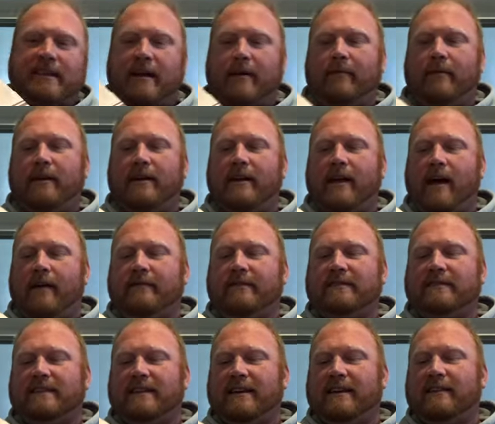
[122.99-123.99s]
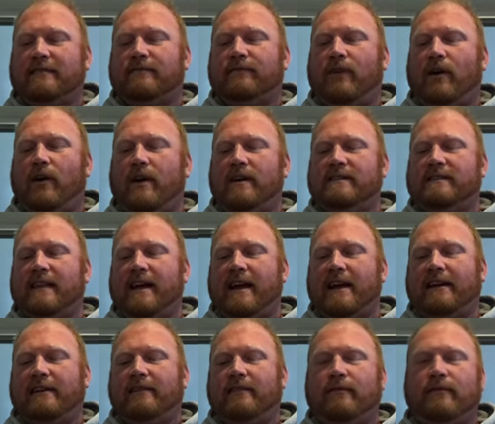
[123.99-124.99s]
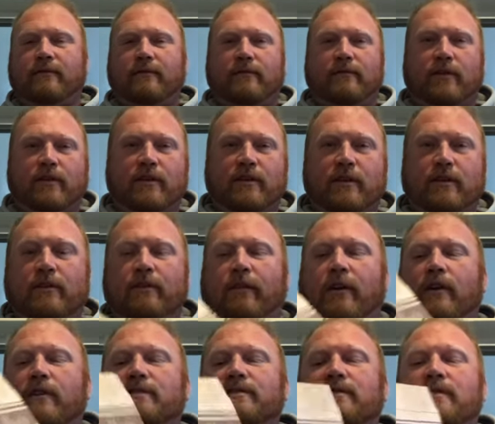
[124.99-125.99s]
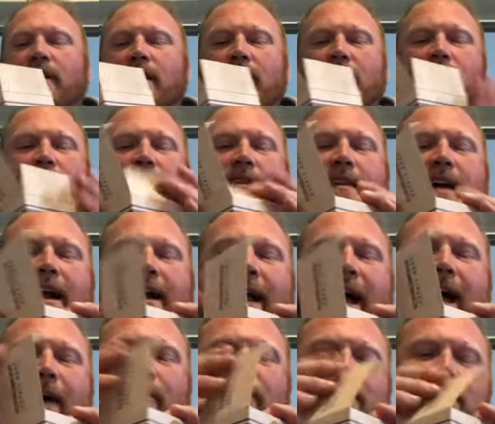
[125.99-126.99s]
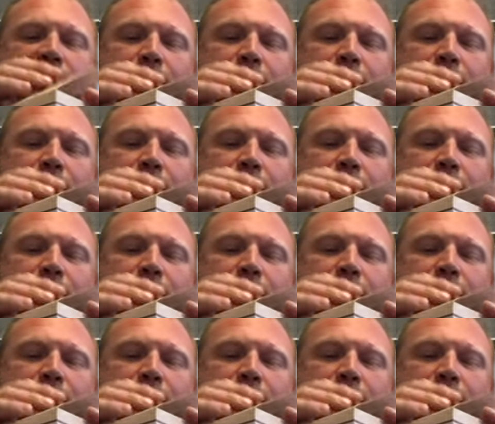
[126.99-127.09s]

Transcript: celebrity, obviously, as far as like for the universe. That guy was